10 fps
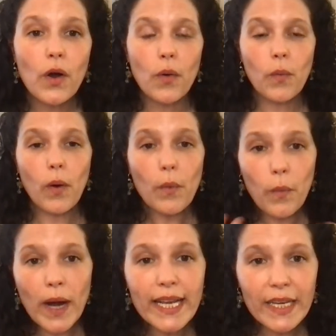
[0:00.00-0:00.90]
what
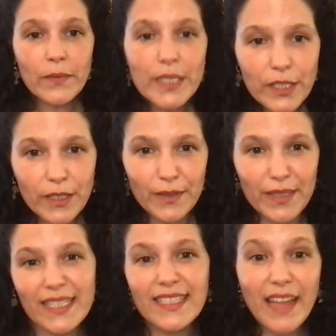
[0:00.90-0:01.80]
what can we do
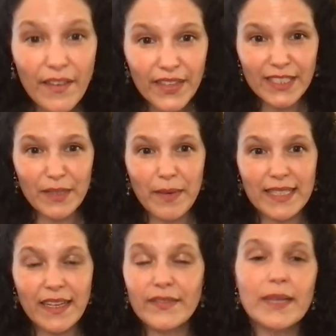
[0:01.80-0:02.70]
that's loving to
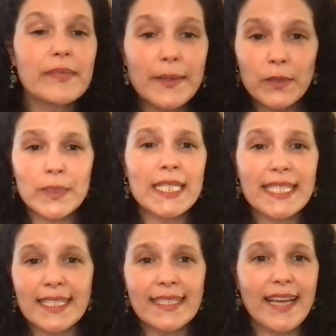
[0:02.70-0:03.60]
myself sometimes we need to
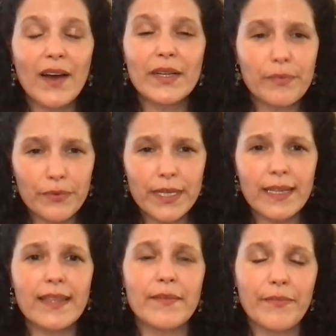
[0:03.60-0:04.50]
sit down and
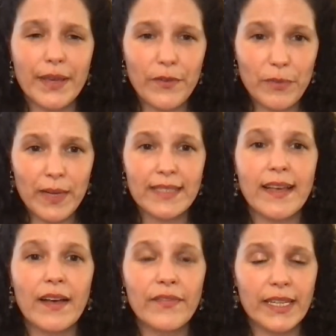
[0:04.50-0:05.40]
breathe and be with
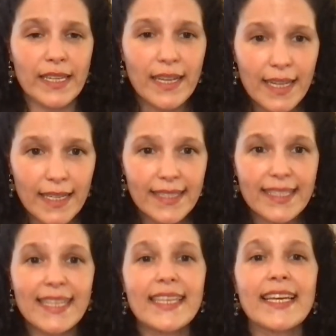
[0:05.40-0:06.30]
myself and
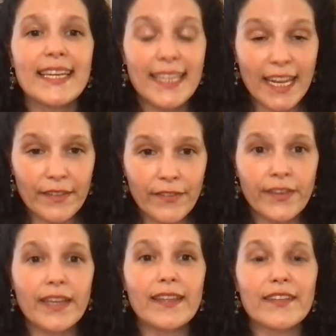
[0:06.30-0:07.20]
sink in and
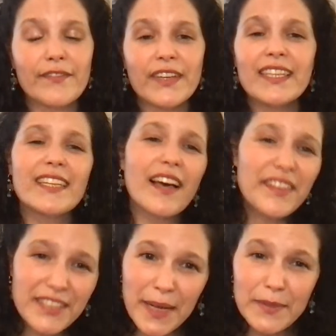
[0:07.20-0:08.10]
feel and feel and other
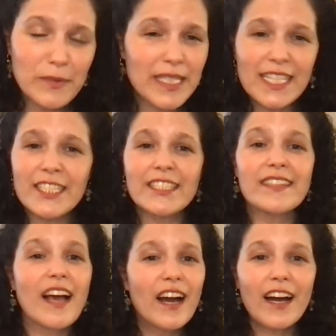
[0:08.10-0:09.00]
times we need to just
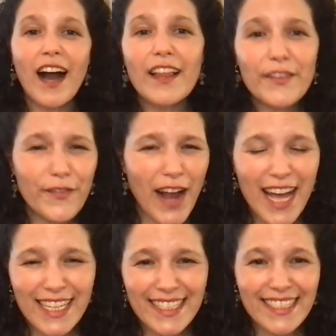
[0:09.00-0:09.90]
call a
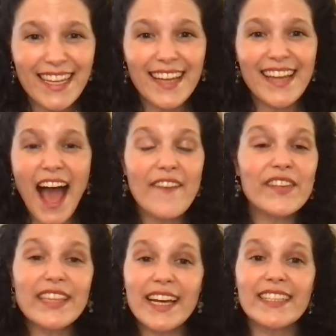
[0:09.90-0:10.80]
friend and have a
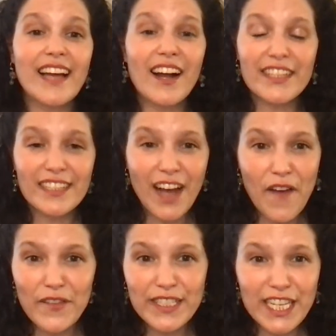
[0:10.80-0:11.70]
light-hearted
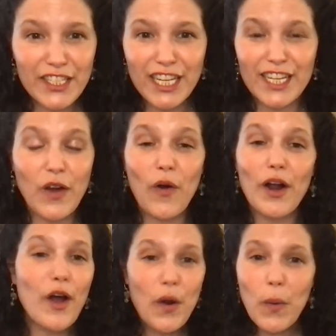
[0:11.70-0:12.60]
conversation or
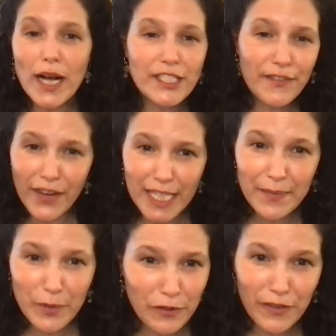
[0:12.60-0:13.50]
watch a funny
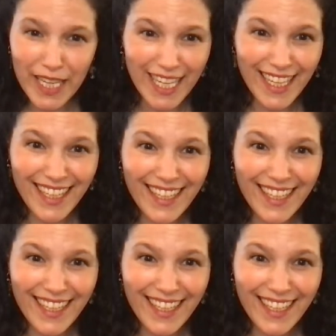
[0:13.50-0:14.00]
movie